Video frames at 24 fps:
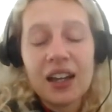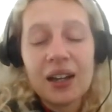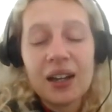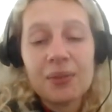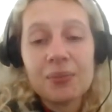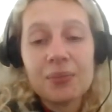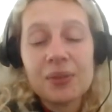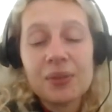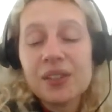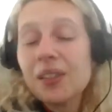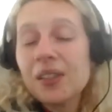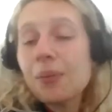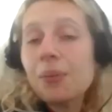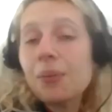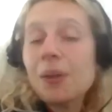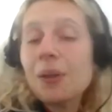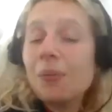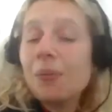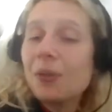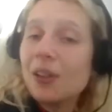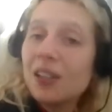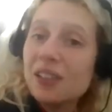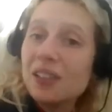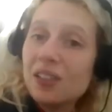Some
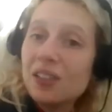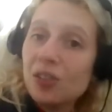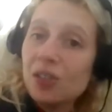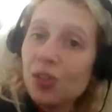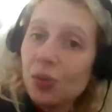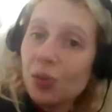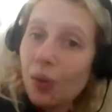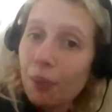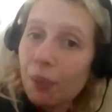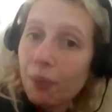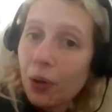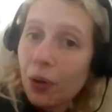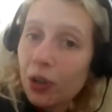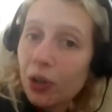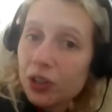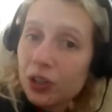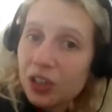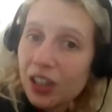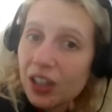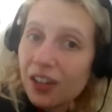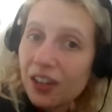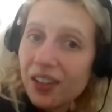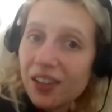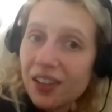people listen to a
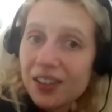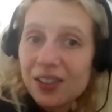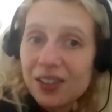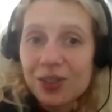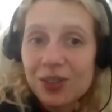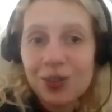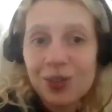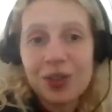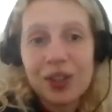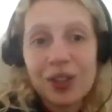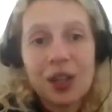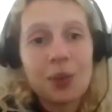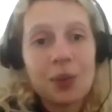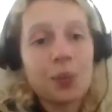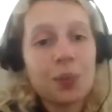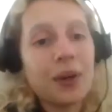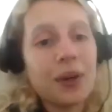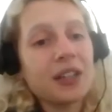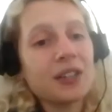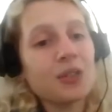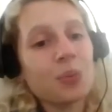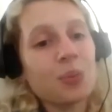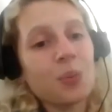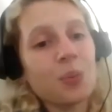podcast on their
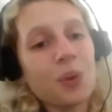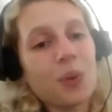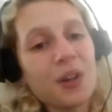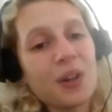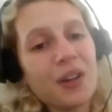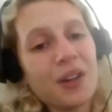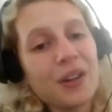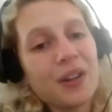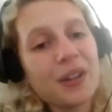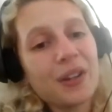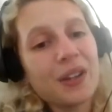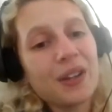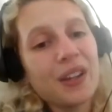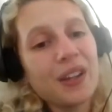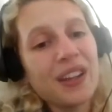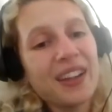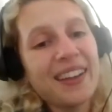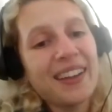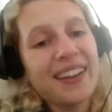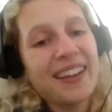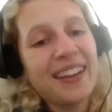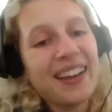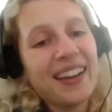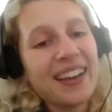way to work.
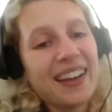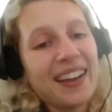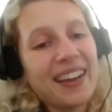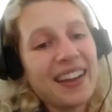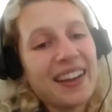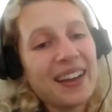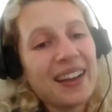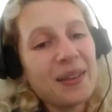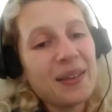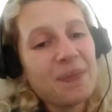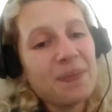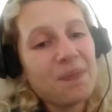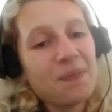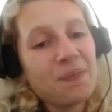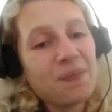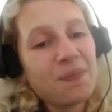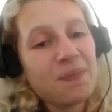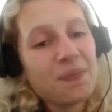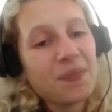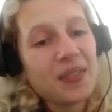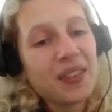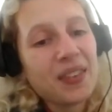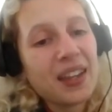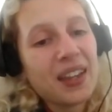And
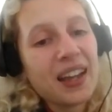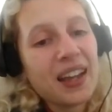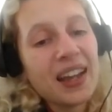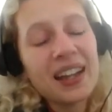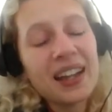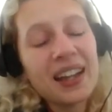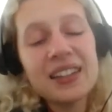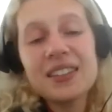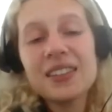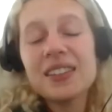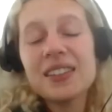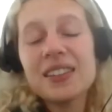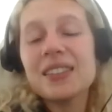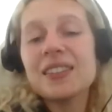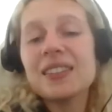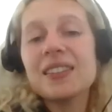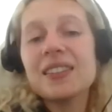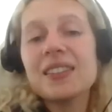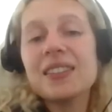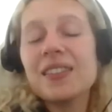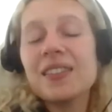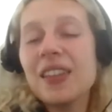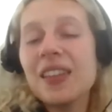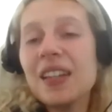
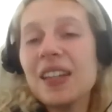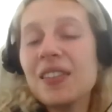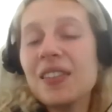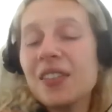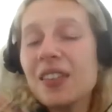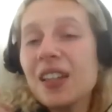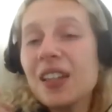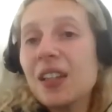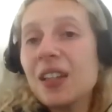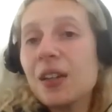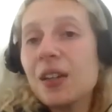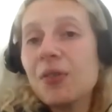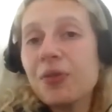they think of